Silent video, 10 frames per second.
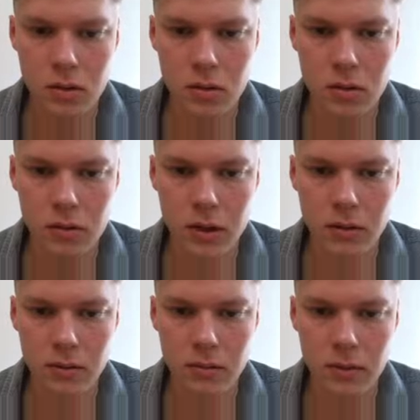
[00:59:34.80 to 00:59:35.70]
Okay,
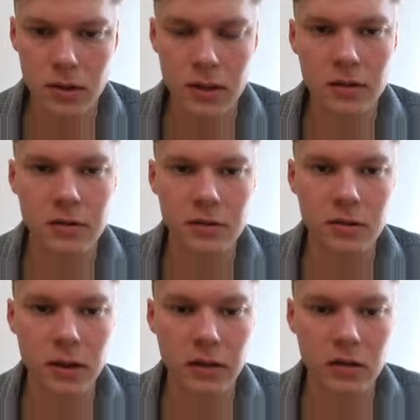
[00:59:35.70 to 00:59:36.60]
and let's
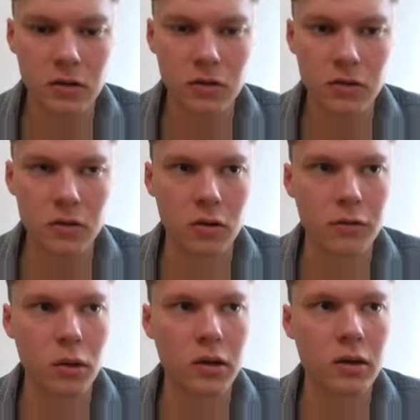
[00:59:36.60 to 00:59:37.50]
sort of
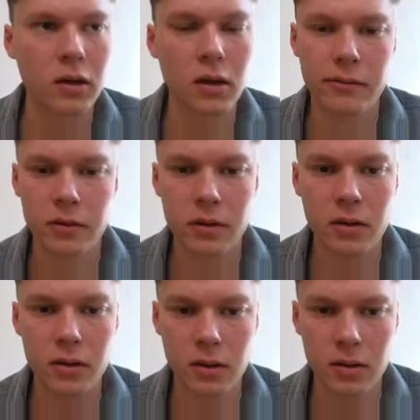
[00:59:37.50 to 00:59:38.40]
quickly cover
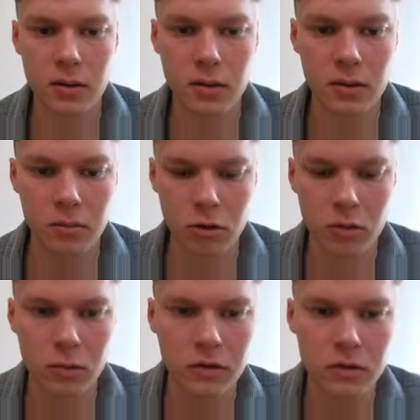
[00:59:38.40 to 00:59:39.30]
the important
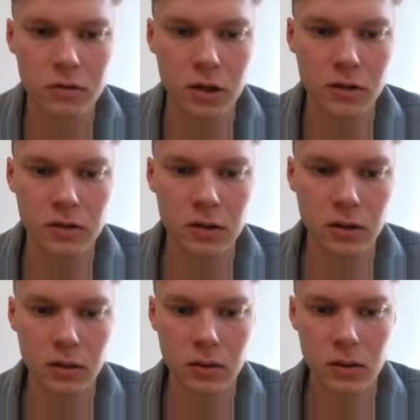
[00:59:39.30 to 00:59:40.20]
ones.
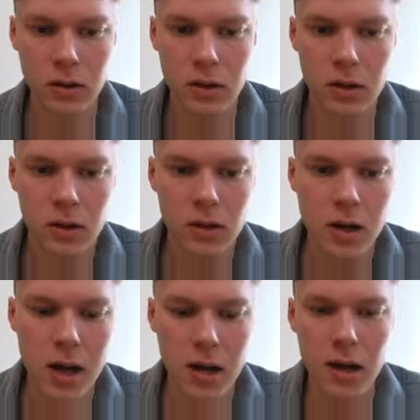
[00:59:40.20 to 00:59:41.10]
Tracing
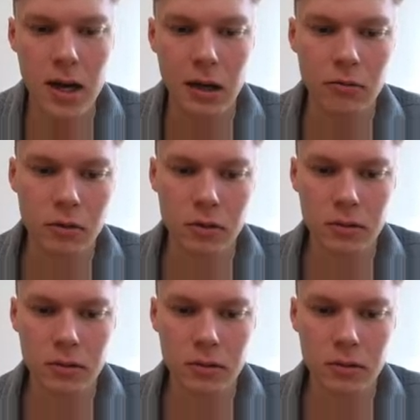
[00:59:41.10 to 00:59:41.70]
error.